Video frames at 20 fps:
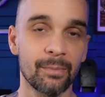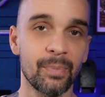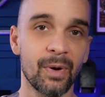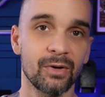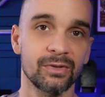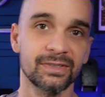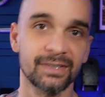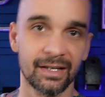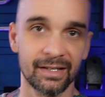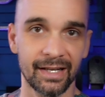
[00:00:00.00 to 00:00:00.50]
a
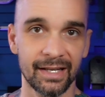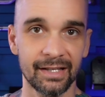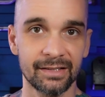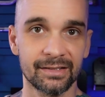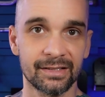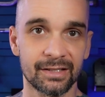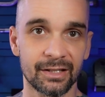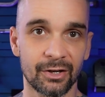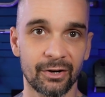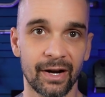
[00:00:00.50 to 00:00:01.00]
post on
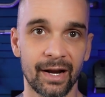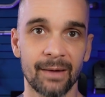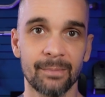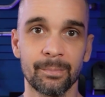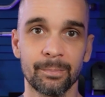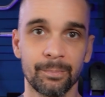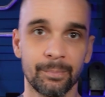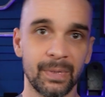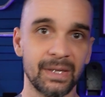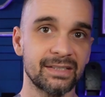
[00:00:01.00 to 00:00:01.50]

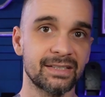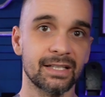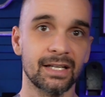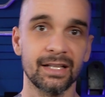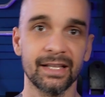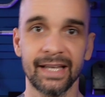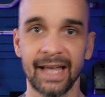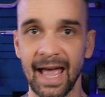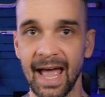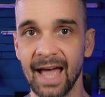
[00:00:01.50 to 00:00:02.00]
Instagram
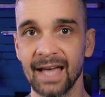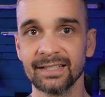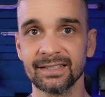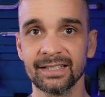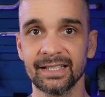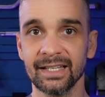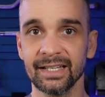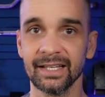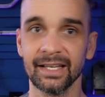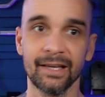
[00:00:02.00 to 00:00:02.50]
basically
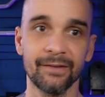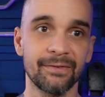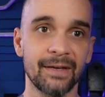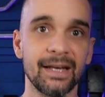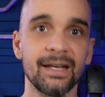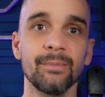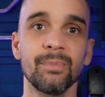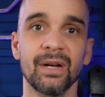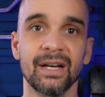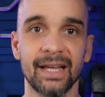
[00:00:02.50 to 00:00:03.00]
asking if
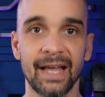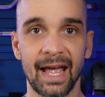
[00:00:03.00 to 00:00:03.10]
anybody